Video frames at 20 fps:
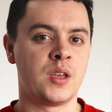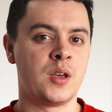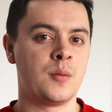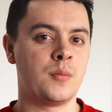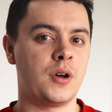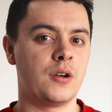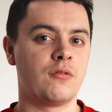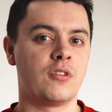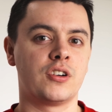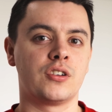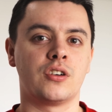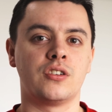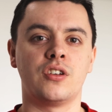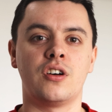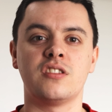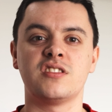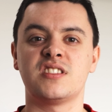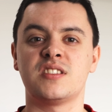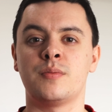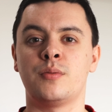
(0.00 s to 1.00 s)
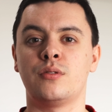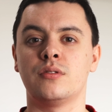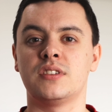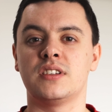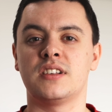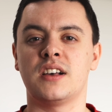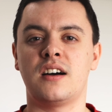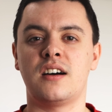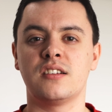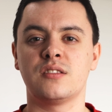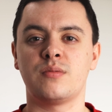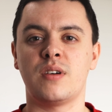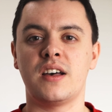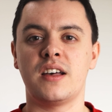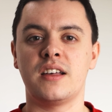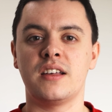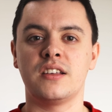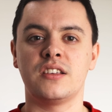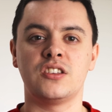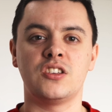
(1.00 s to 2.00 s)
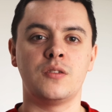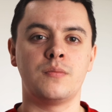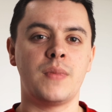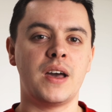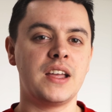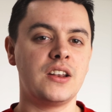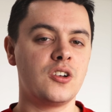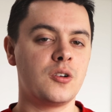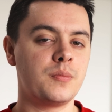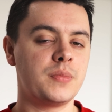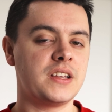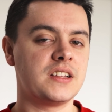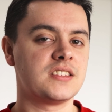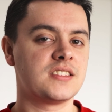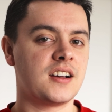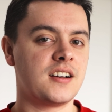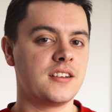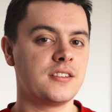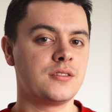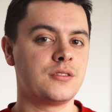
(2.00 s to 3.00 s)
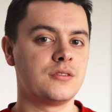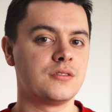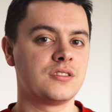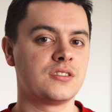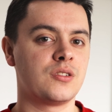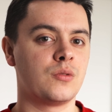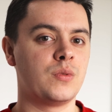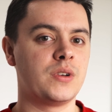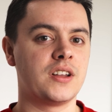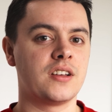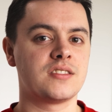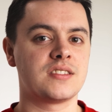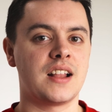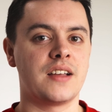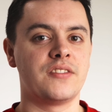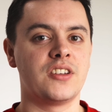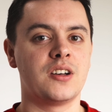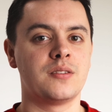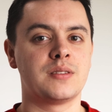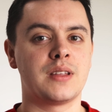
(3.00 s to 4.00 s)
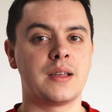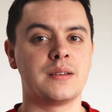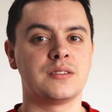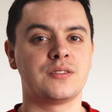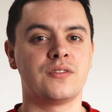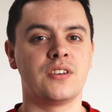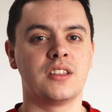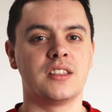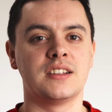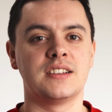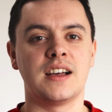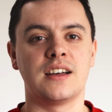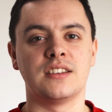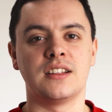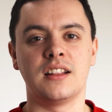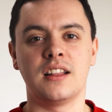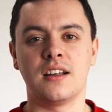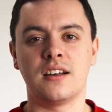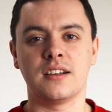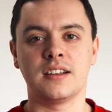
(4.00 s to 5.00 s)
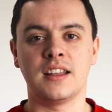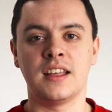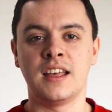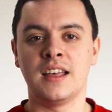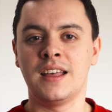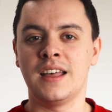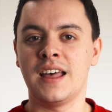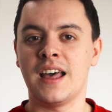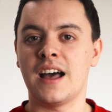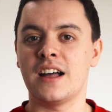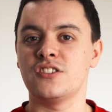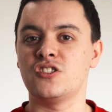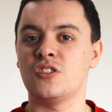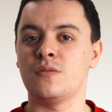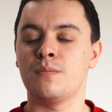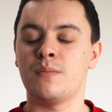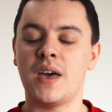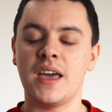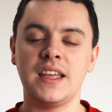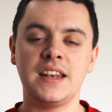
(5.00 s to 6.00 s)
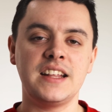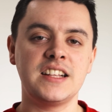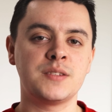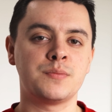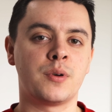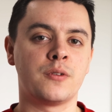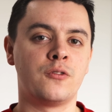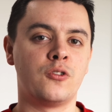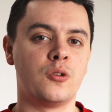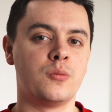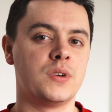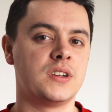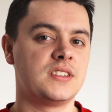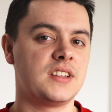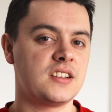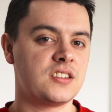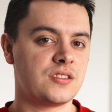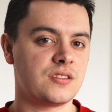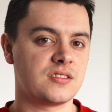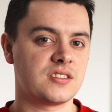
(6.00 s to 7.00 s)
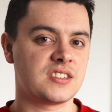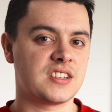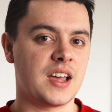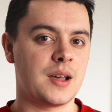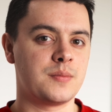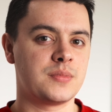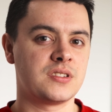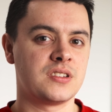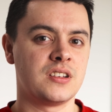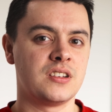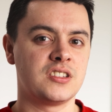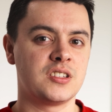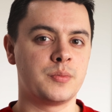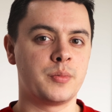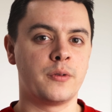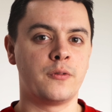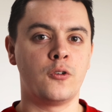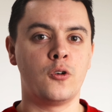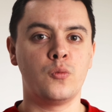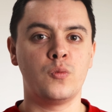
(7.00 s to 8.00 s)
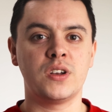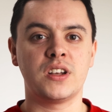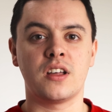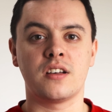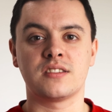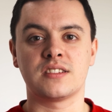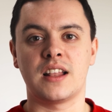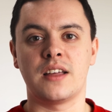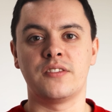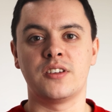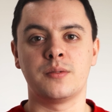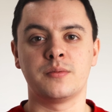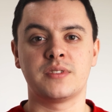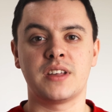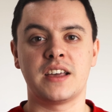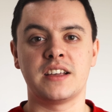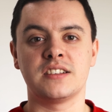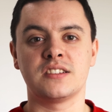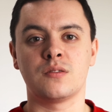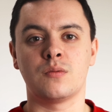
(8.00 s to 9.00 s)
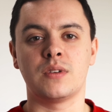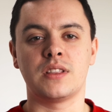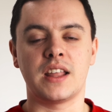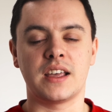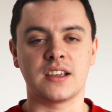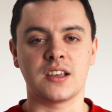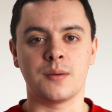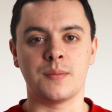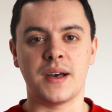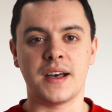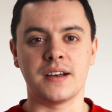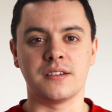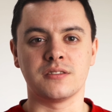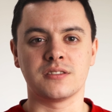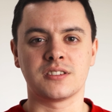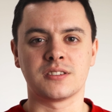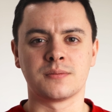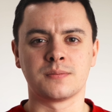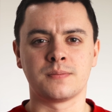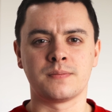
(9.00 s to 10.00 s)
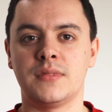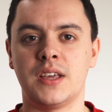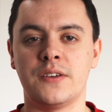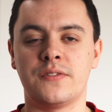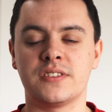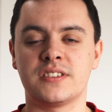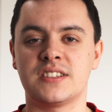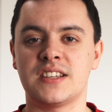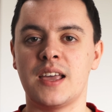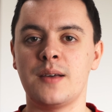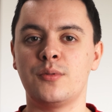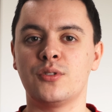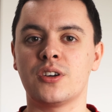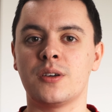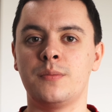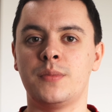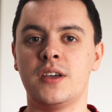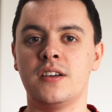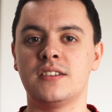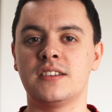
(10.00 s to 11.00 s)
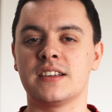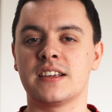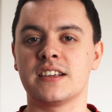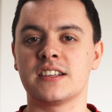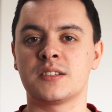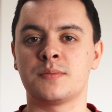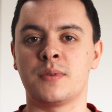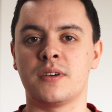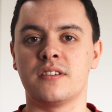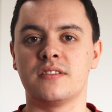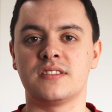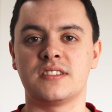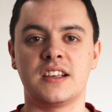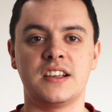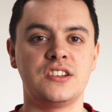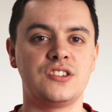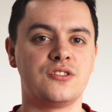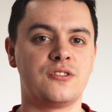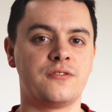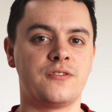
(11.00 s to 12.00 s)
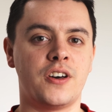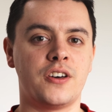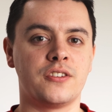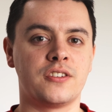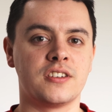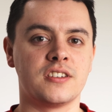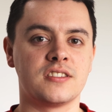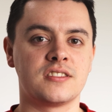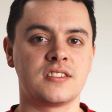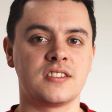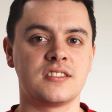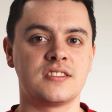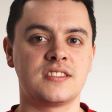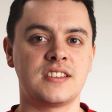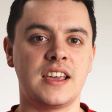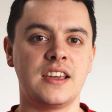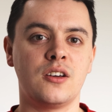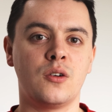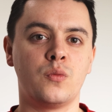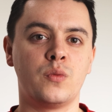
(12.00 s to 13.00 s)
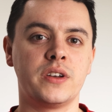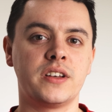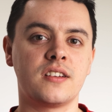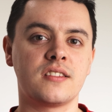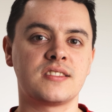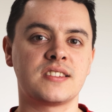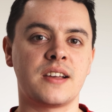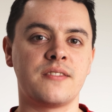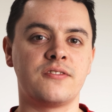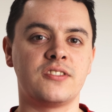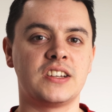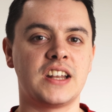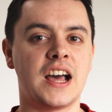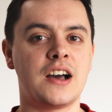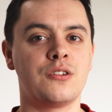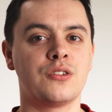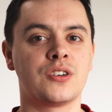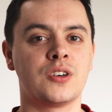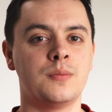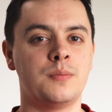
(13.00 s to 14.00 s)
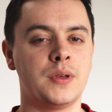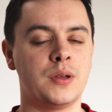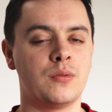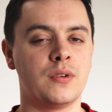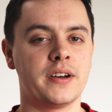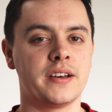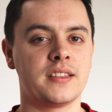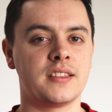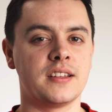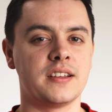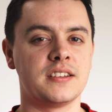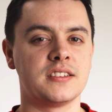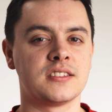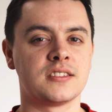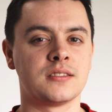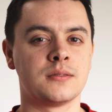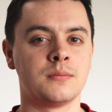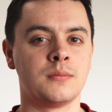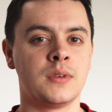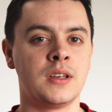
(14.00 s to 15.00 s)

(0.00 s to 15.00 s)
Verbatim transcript: By running on unsupported hardware, you may not be entitled to Windows eleven updates further down the line, and you may need to perform additional steps to perform Windows eleven updates when they come out. If a stable computing experience is your focus, staying on Windows ten for now could be worth it.